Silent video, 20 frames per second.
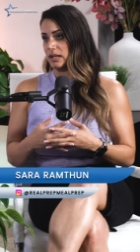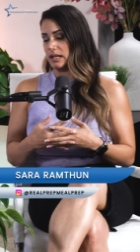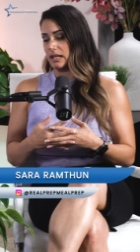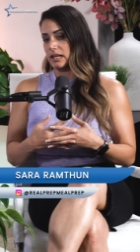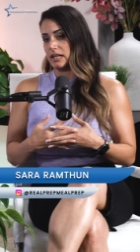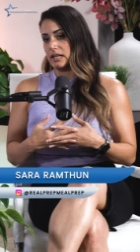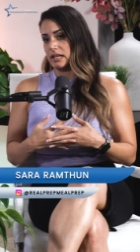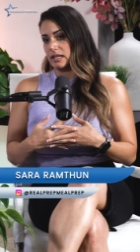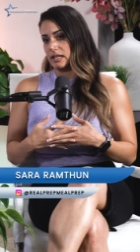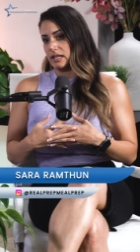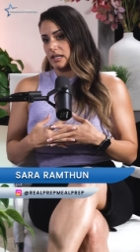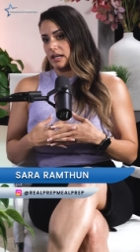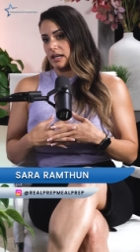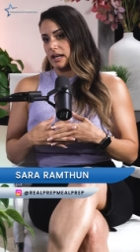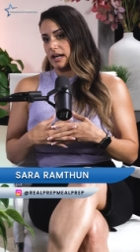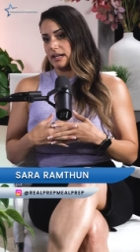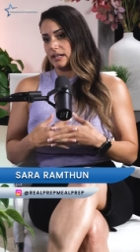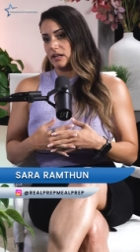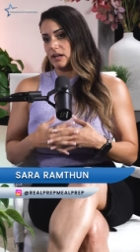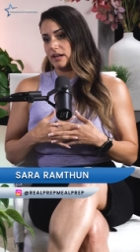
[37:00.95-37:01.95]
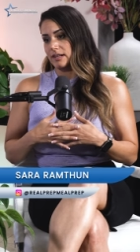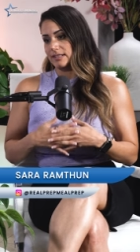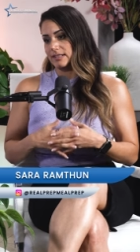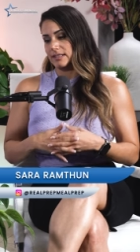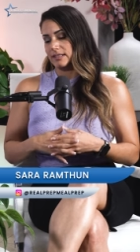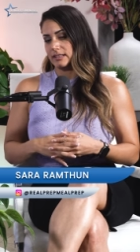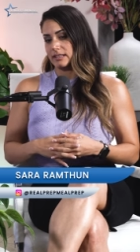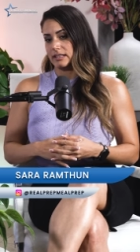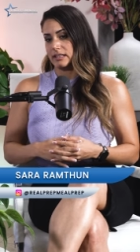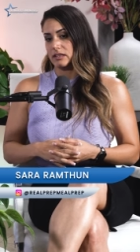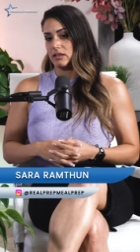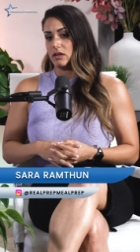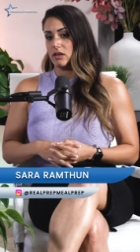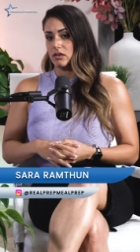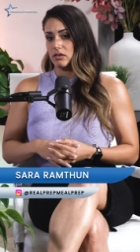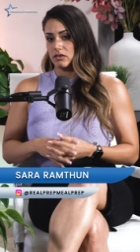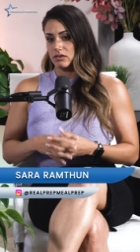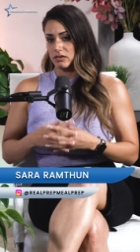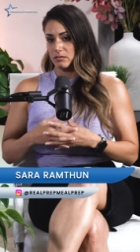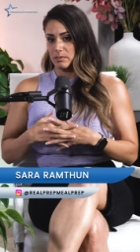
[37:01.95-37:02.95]
They I constantly get
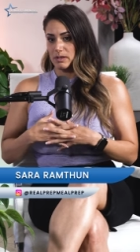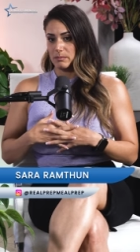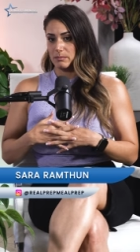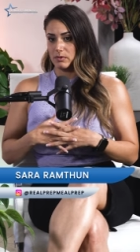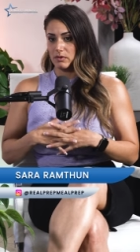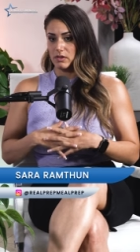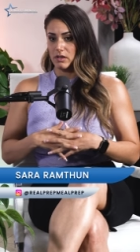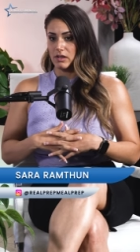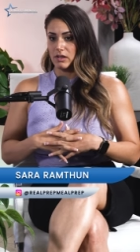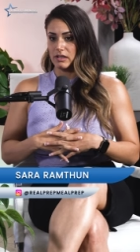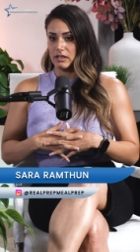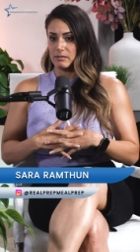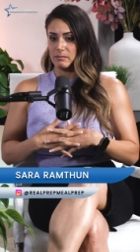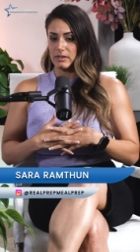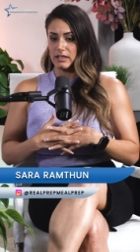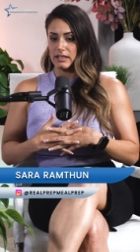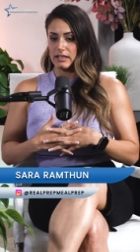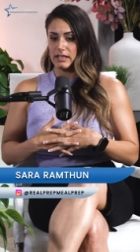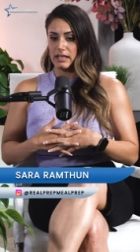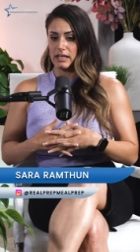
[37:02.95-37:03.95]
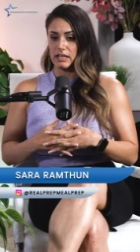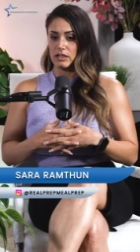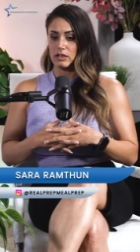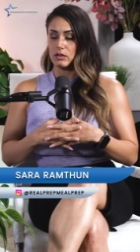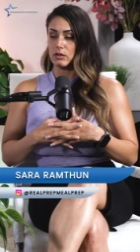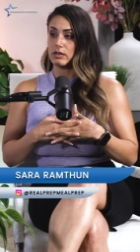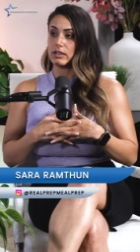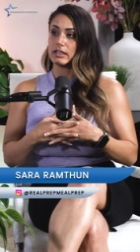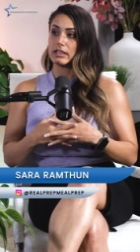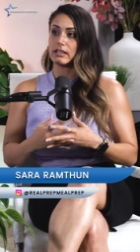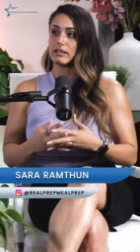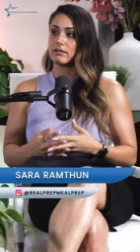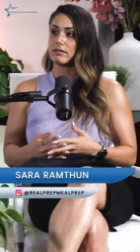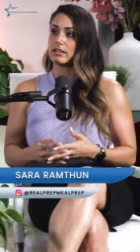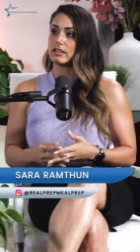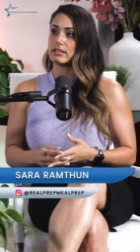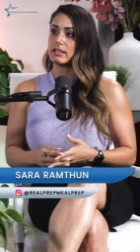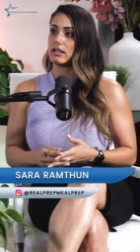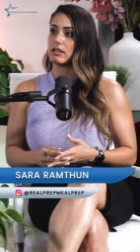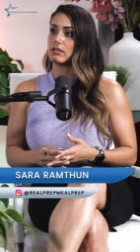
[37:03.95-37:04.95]
calls of people calling me that, you know, they have
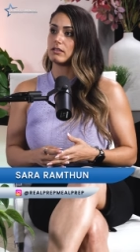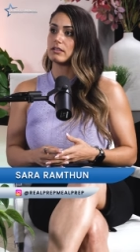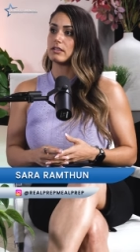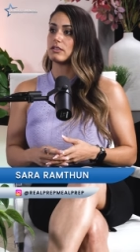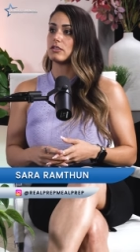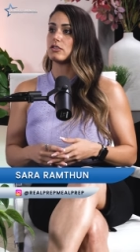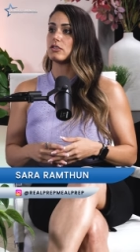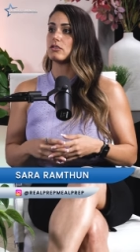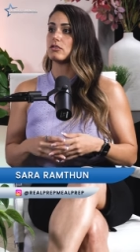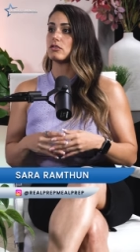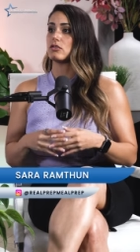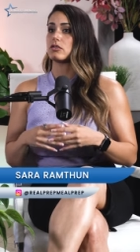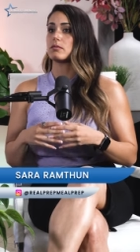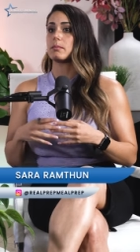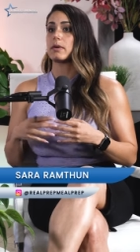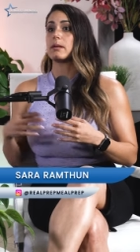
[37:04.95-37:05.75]
these health issues.